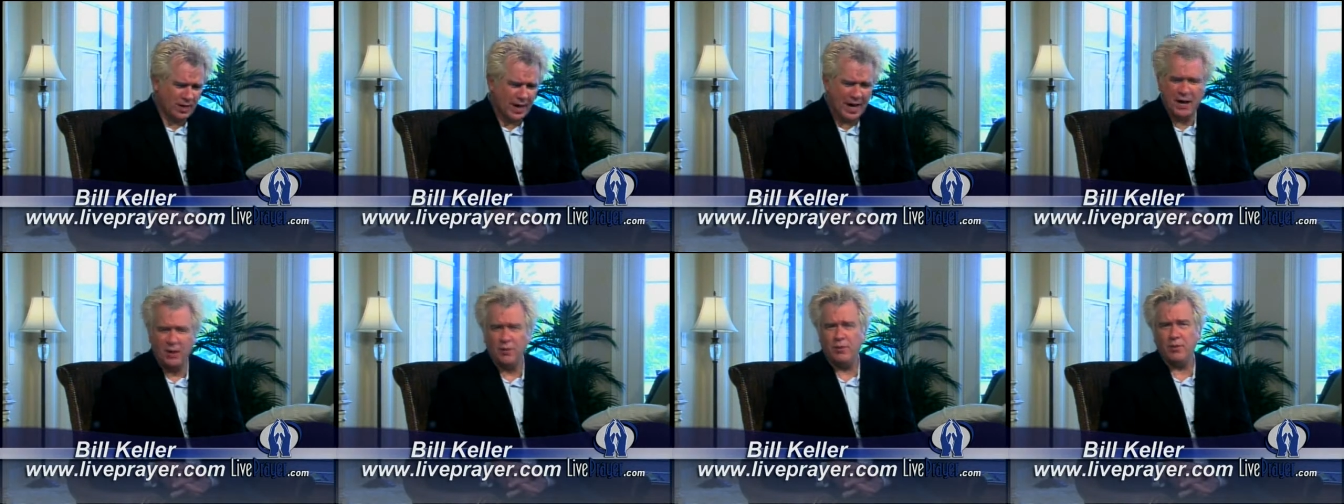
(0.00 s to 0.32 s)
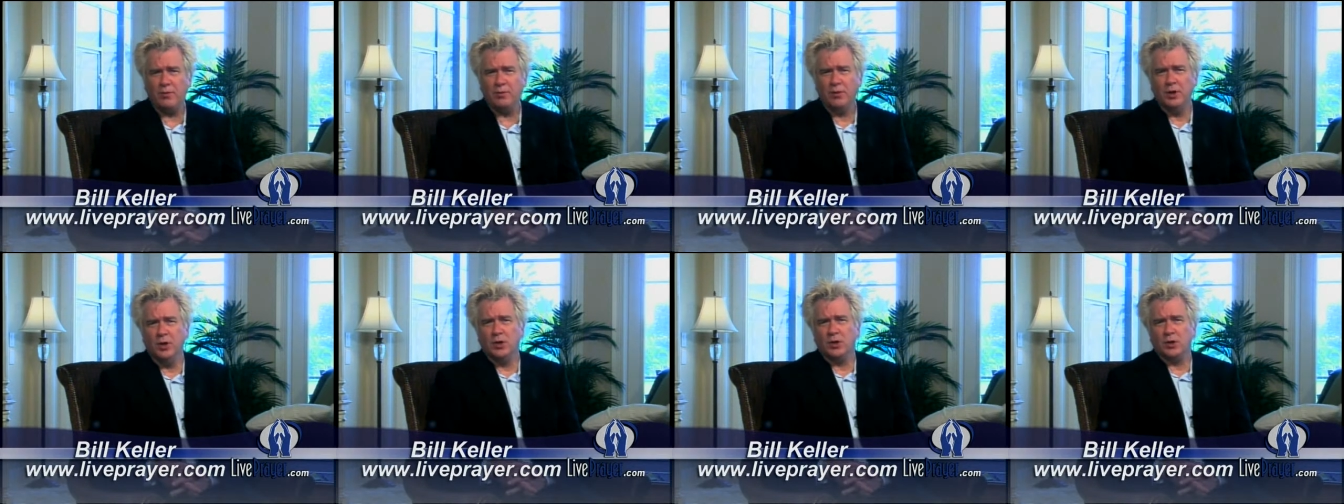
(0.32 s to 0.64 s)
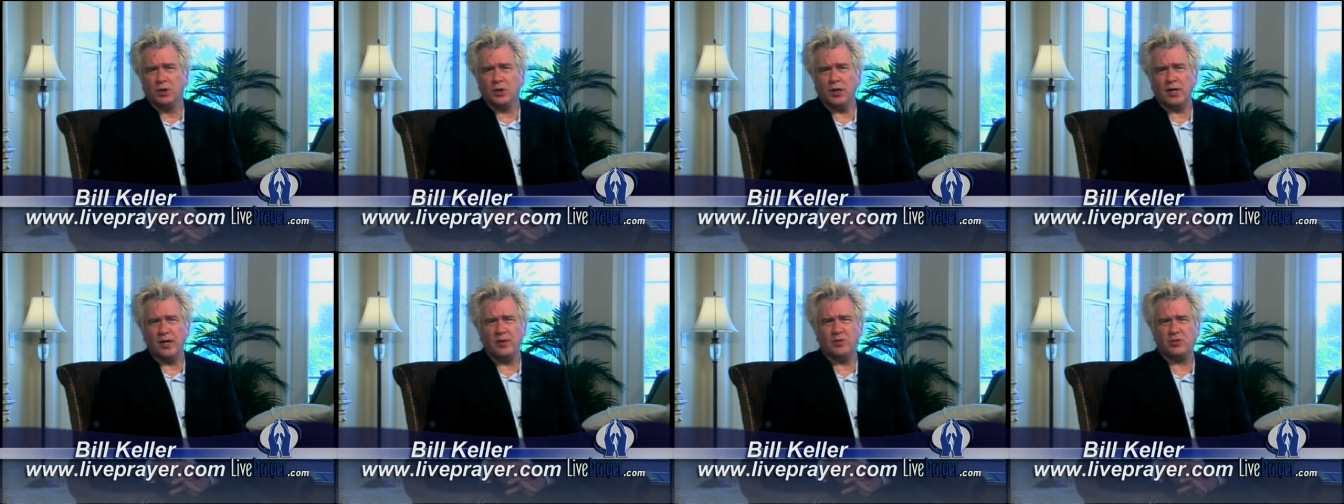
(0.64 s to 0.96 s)
how
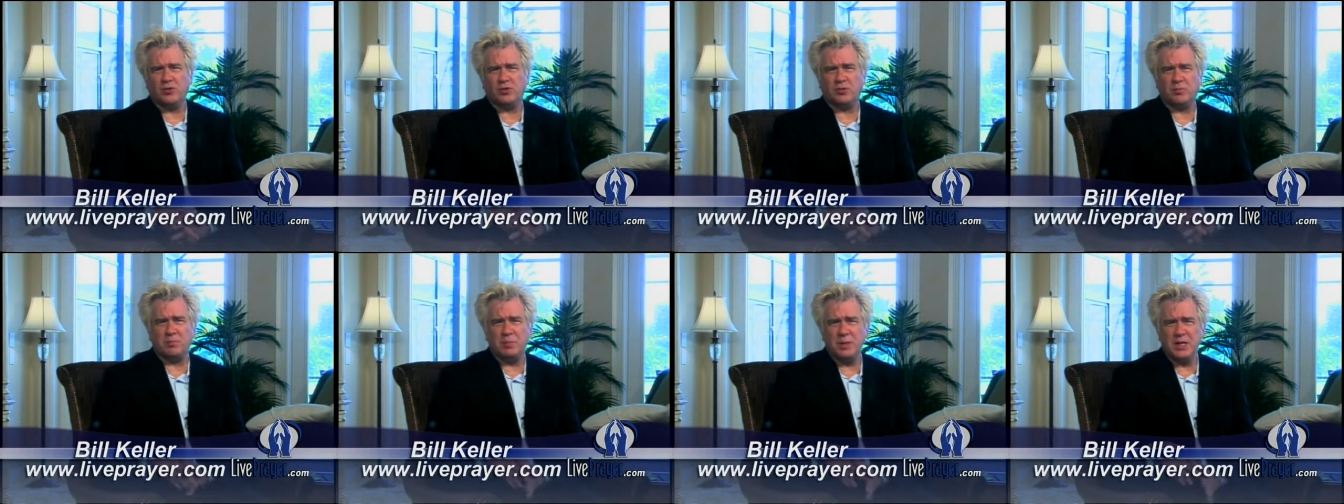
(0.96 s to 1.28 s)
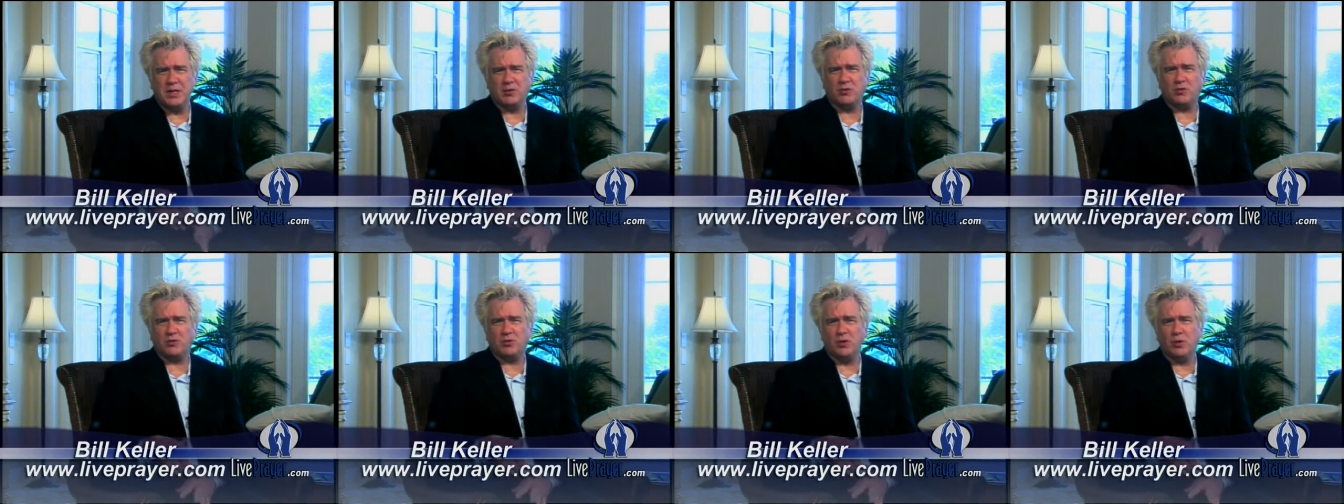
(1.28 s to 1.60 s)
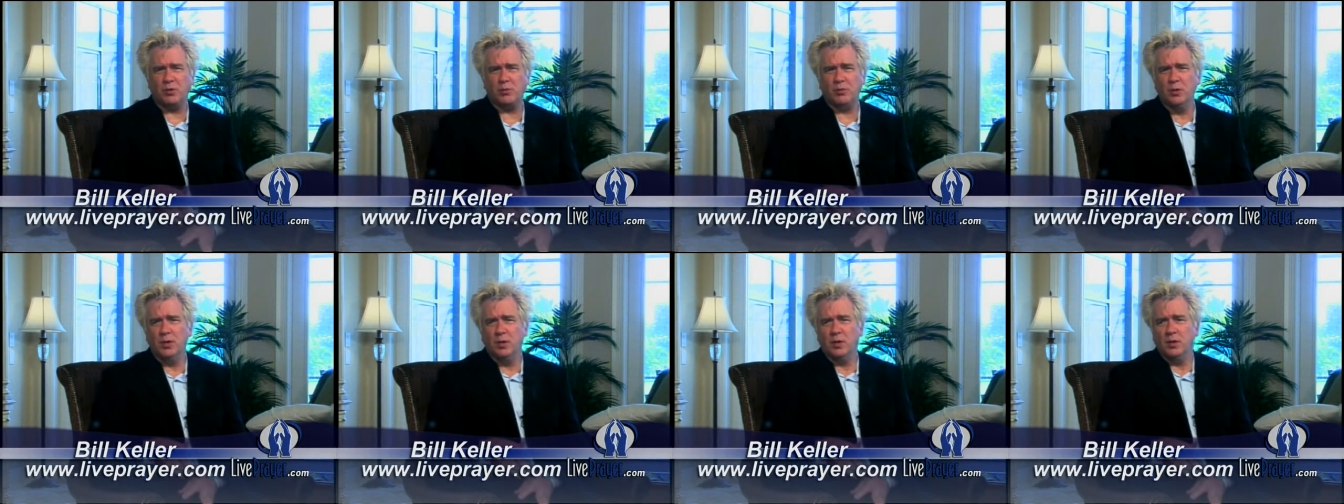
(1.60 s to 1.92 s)
could I speak
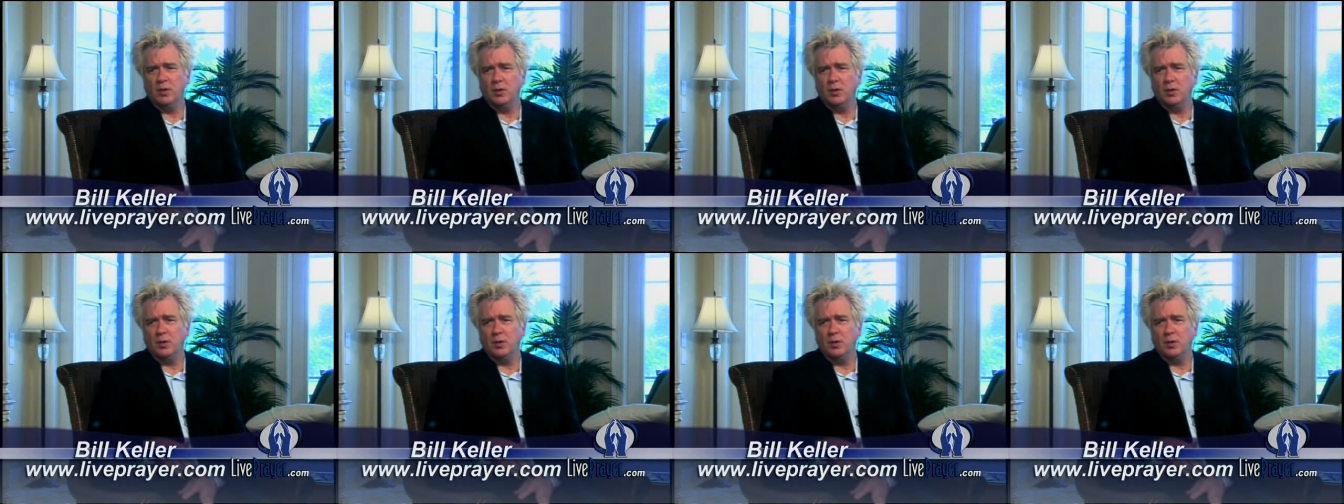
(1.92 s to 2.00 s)
so